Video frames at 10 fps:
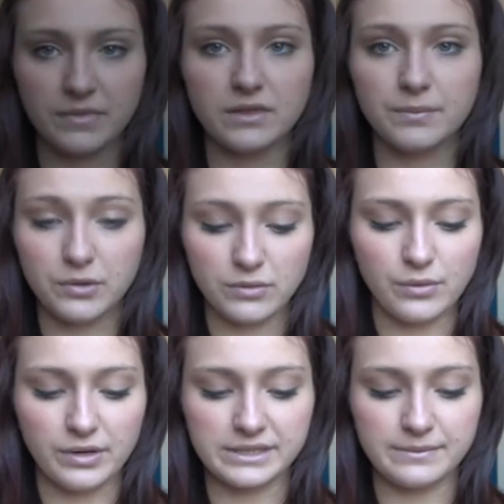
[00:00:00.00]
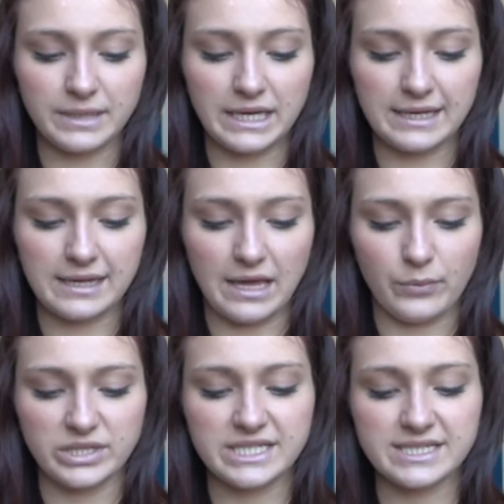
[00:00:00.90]
The pull quote is in black again,
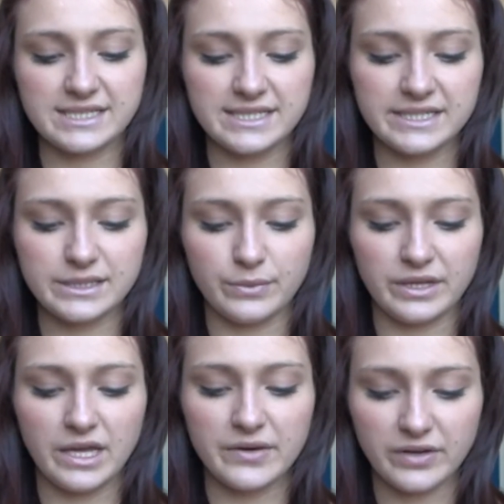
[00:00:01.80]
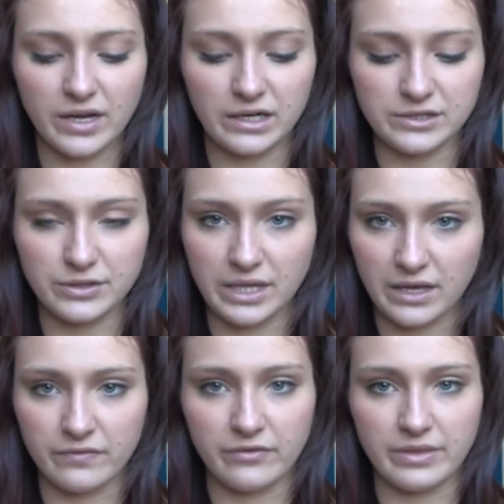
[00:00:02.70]
which is consistent with the other colours on the
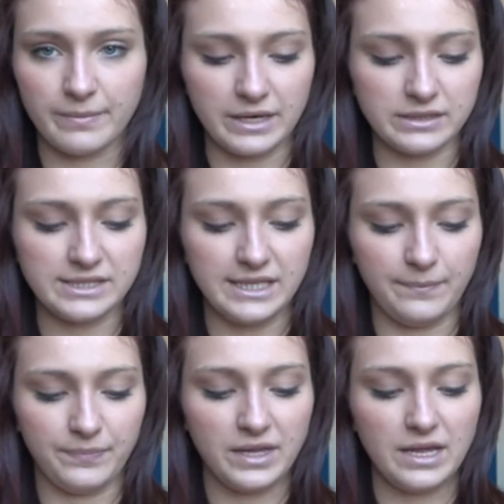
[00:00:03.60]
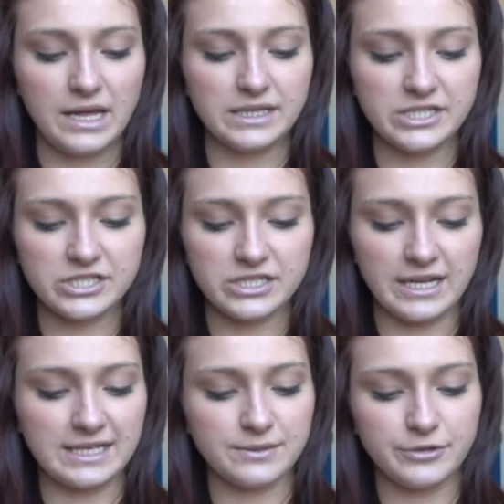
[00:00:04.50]
cover of the magazine. Additionally,
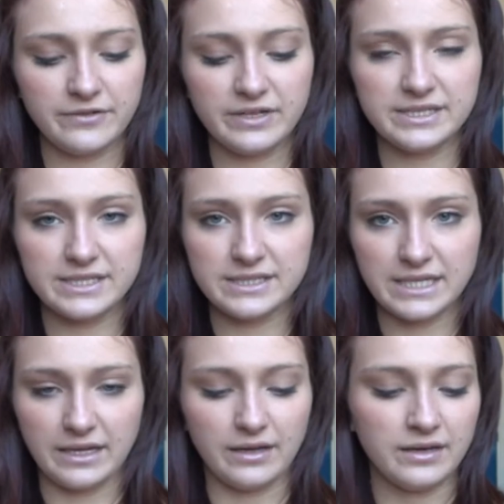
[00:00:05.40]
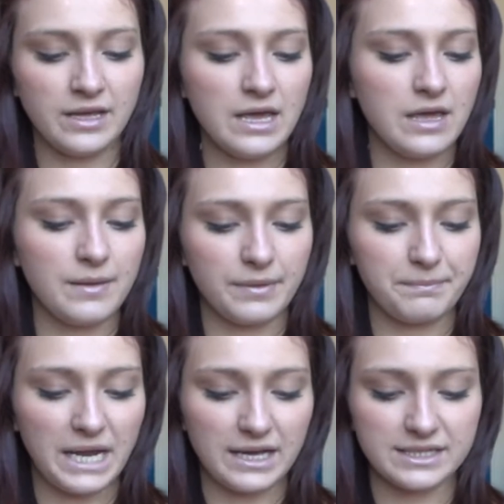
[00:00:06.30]
as I previously stated,
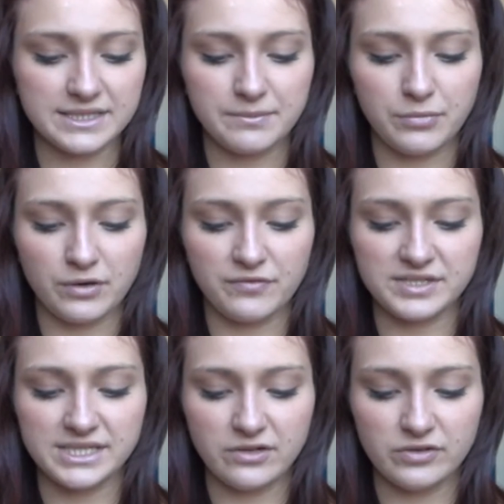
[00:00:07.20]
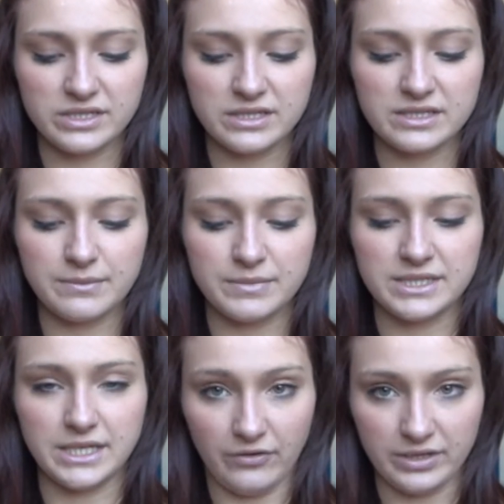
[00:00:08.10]
black is symbolic for seriousness and
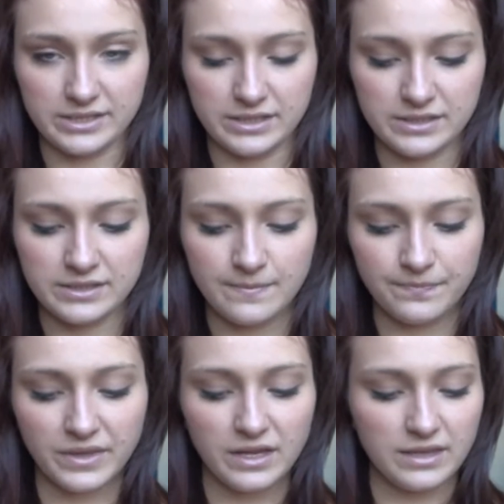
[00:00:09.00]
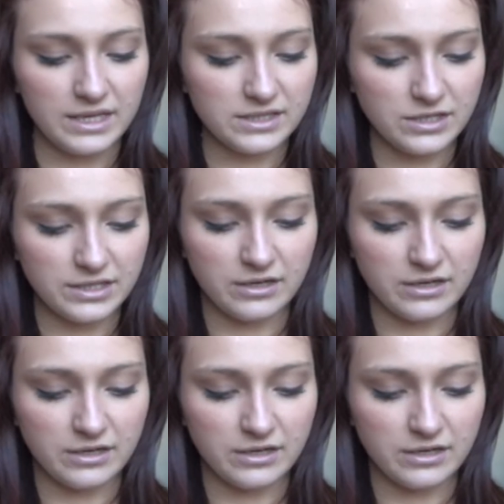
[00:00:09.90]
mysteriousness. This could